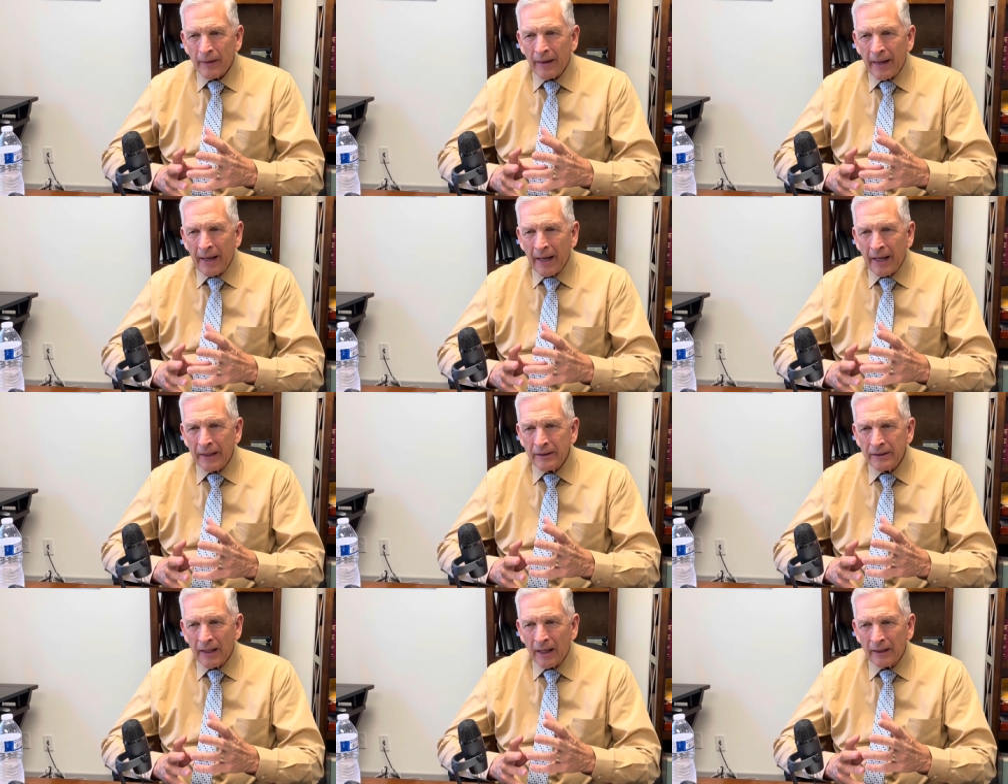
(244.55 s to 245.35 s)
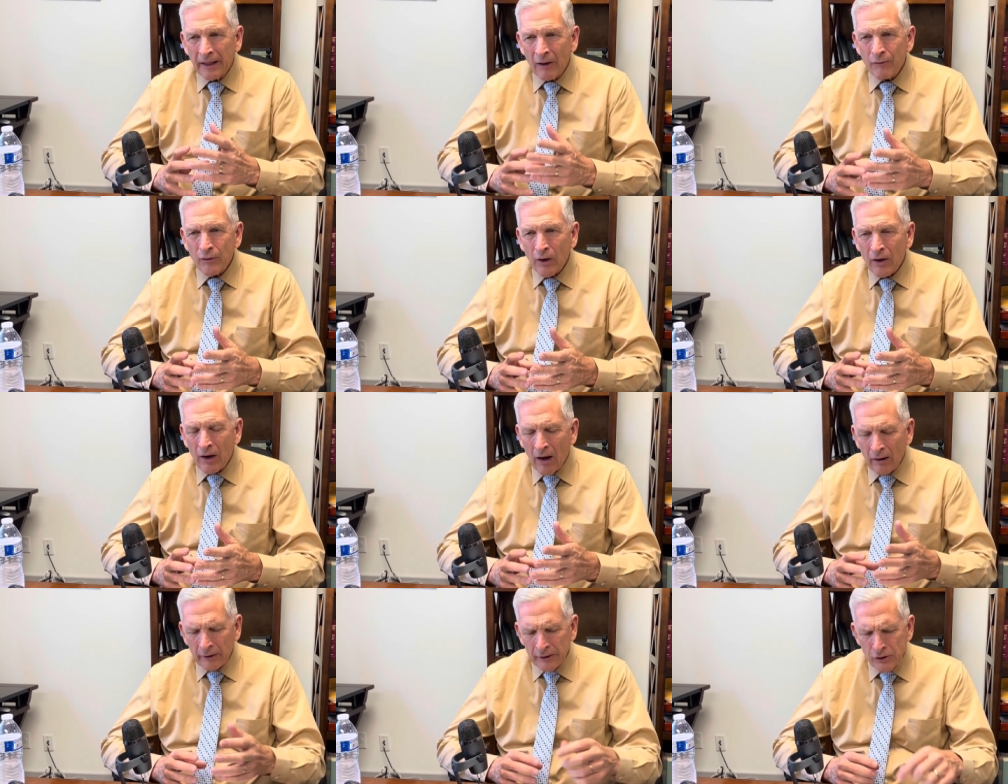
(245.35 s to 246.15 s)
and I left for
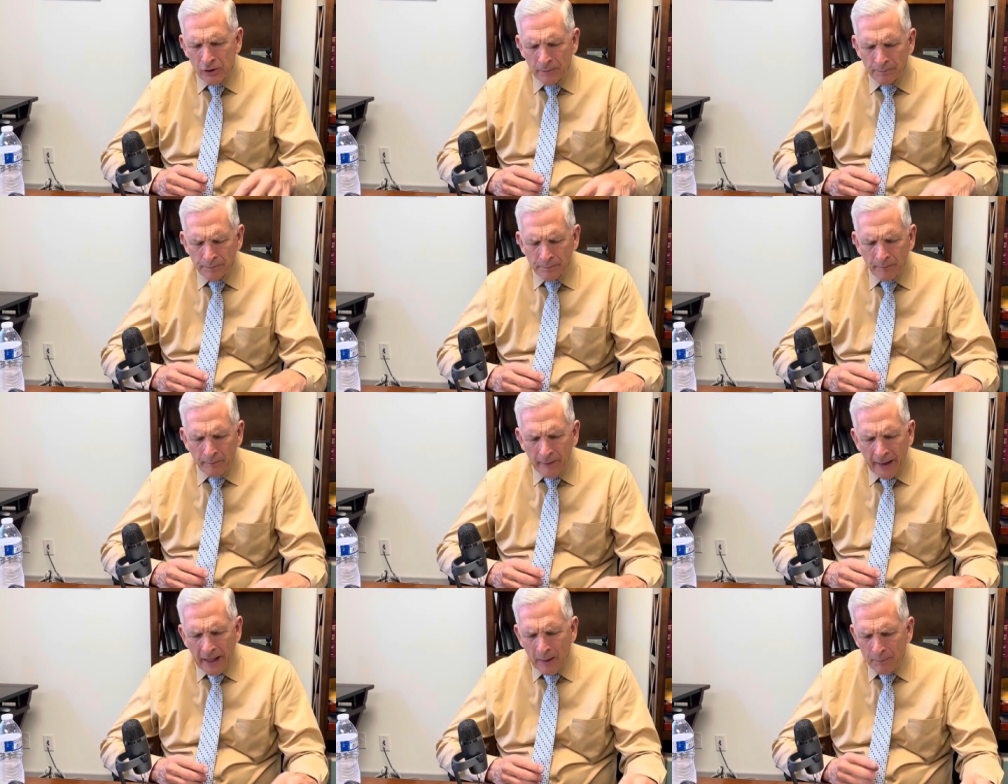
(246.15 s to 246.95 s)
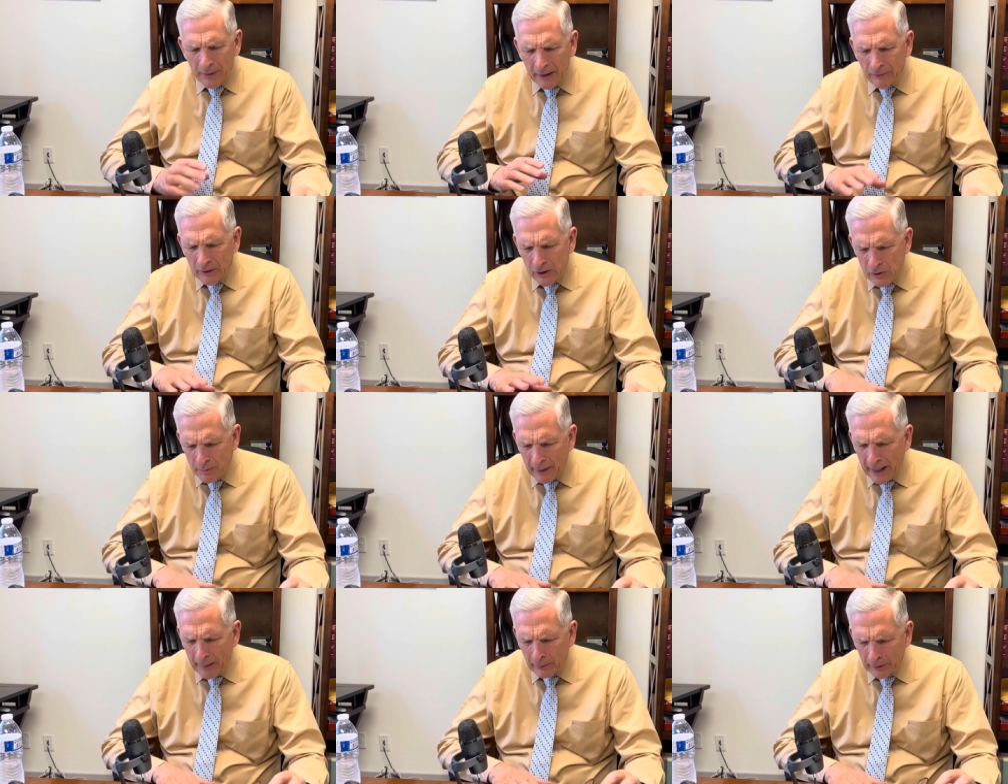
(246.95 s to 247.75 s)
college and I picked this
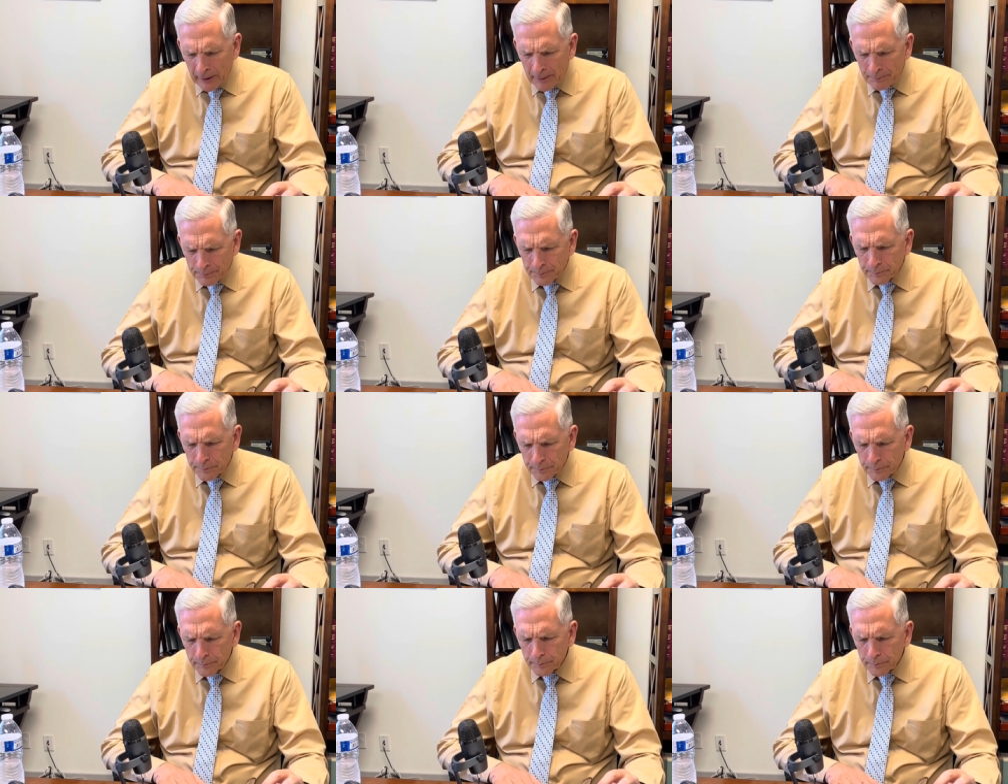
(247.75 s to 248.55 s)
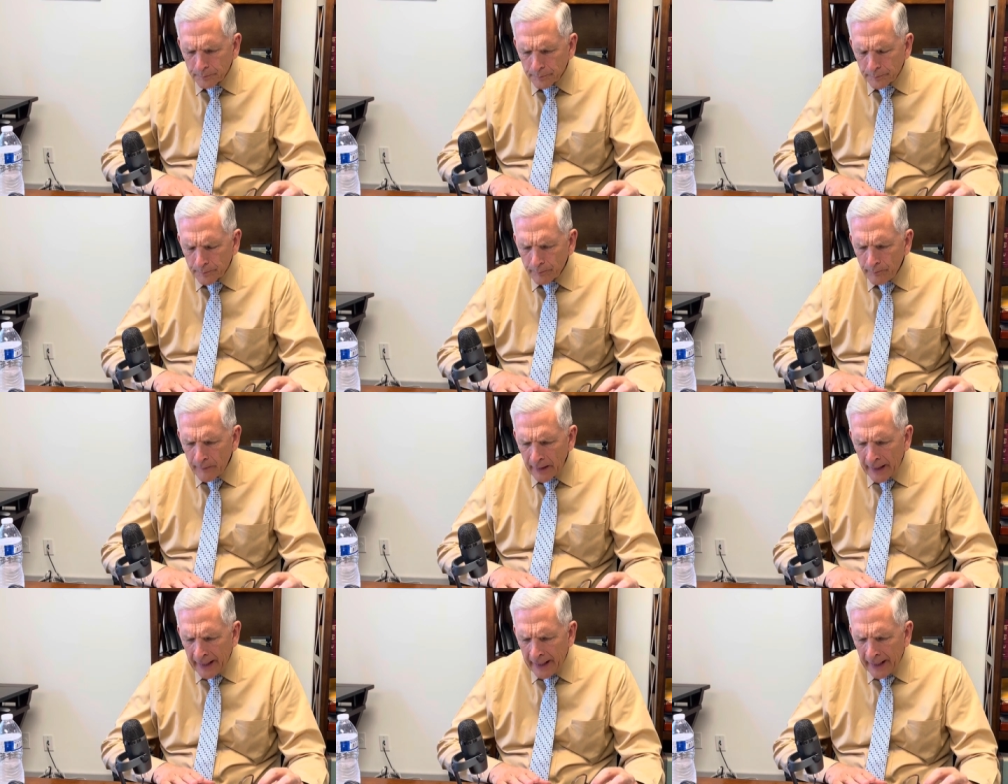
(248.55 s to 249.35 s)
Bible up
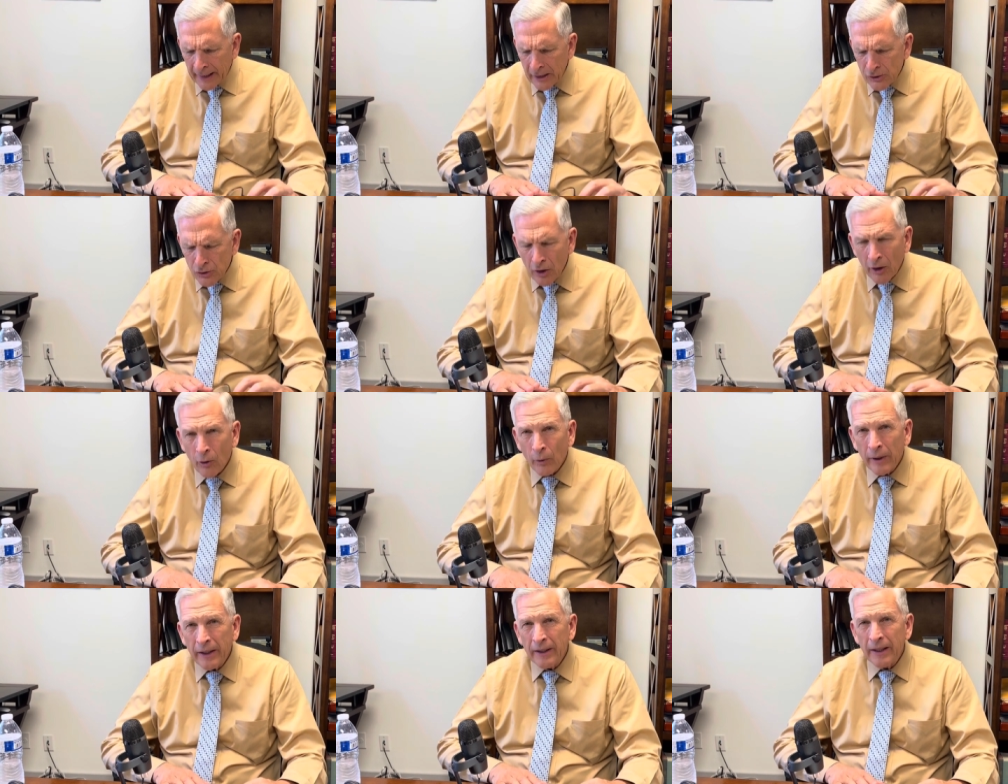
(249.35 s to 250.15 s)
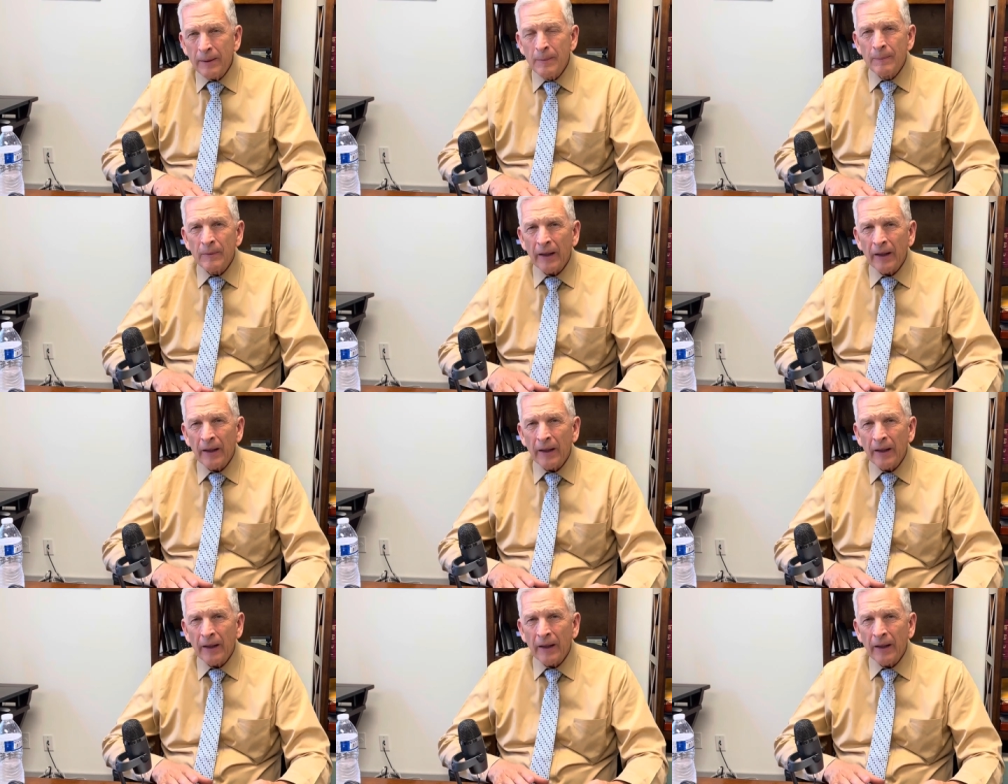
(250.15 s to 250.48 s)
and I started reading it.